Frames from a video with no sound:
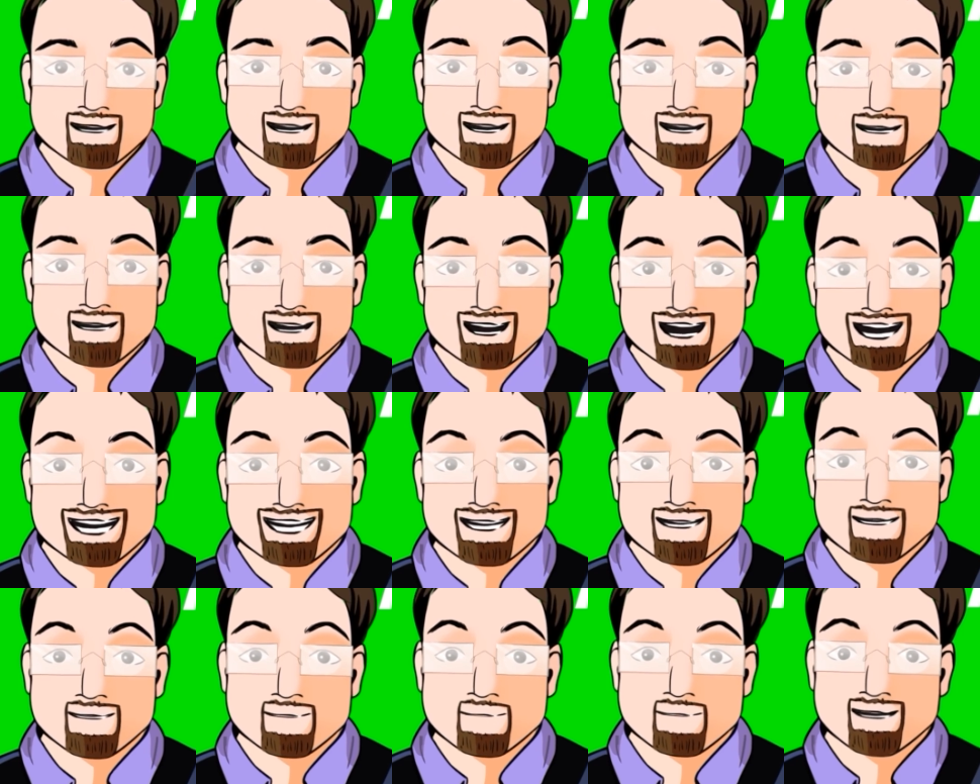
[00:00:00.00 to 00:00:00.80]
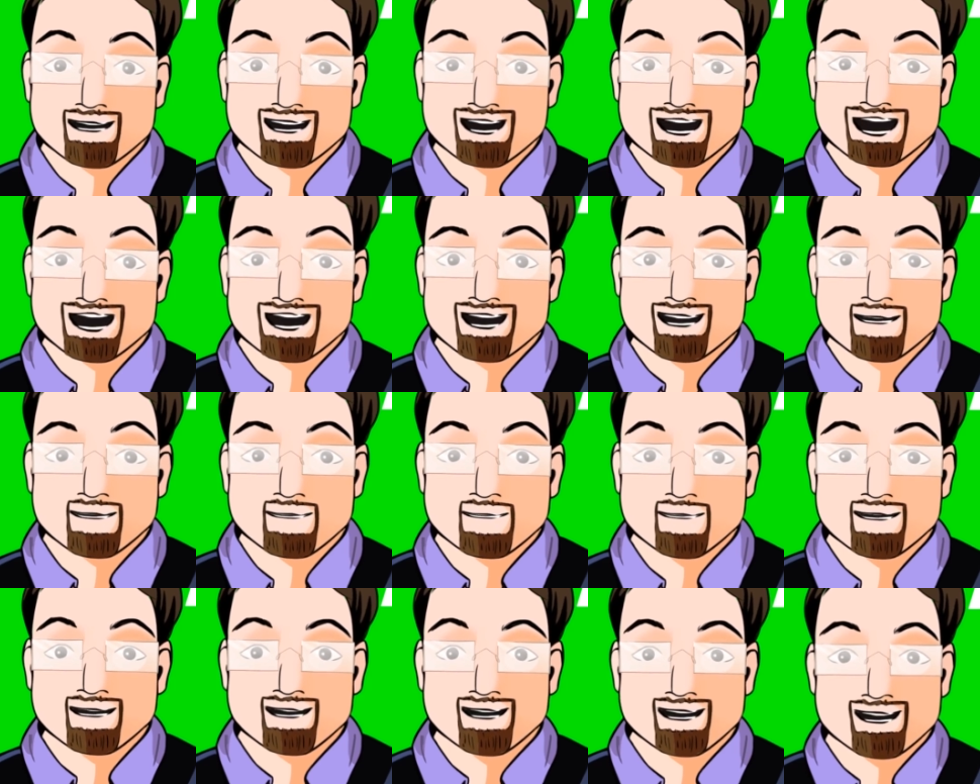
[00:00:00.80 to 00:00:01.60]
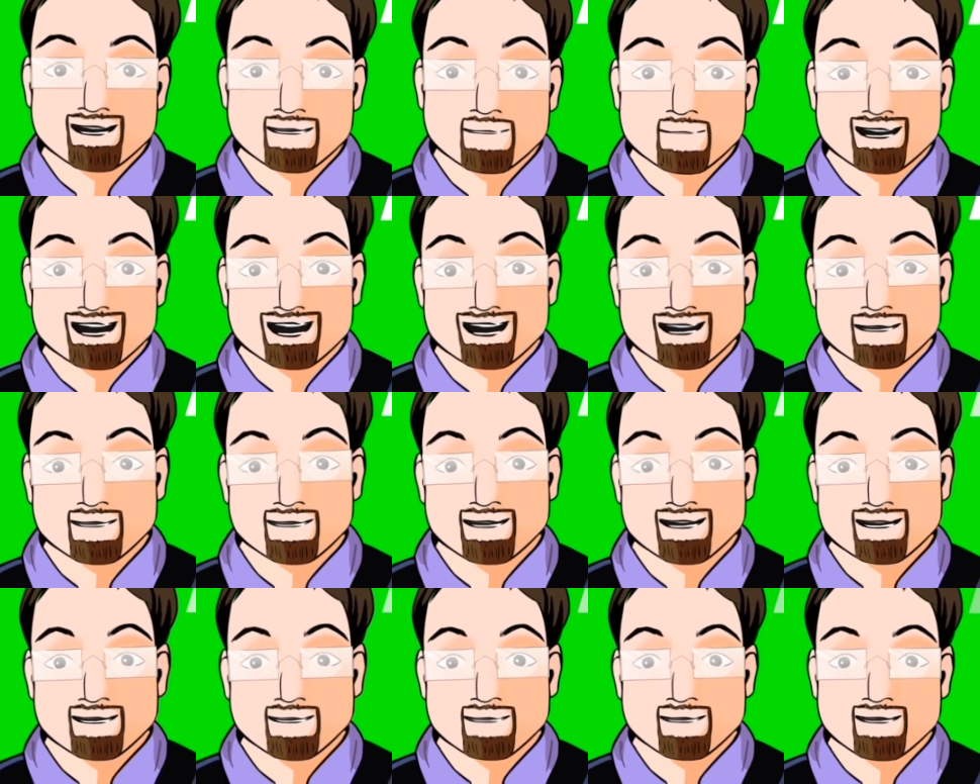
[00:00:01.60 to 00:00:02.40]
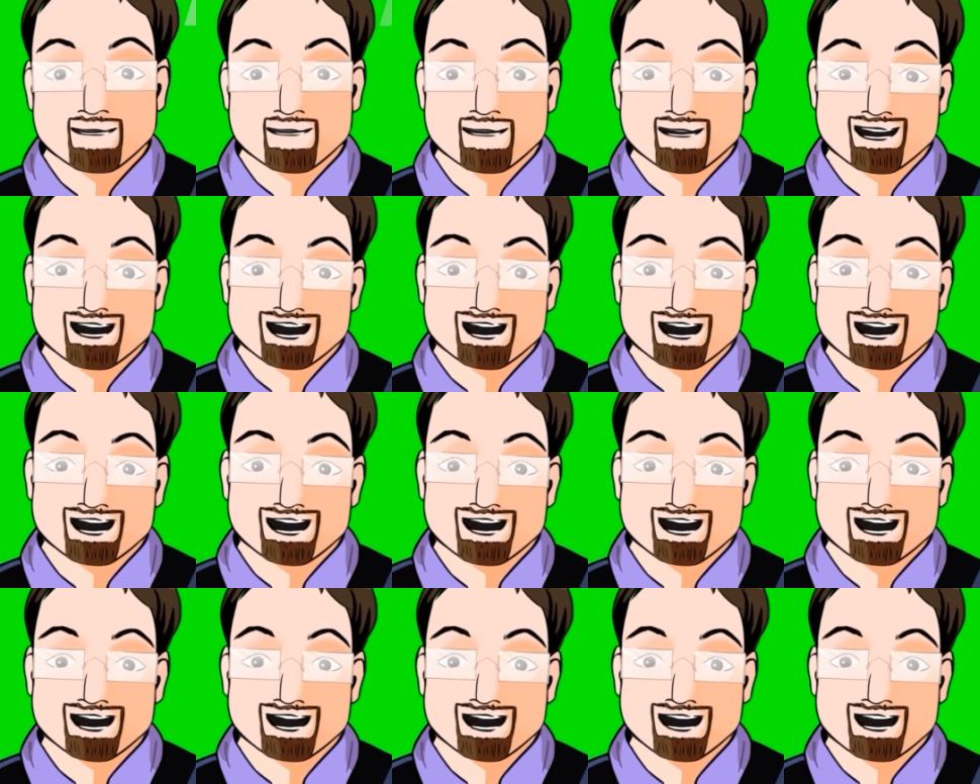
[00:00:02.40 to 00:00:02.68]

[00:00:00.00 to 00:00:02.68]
to create different kinds of content,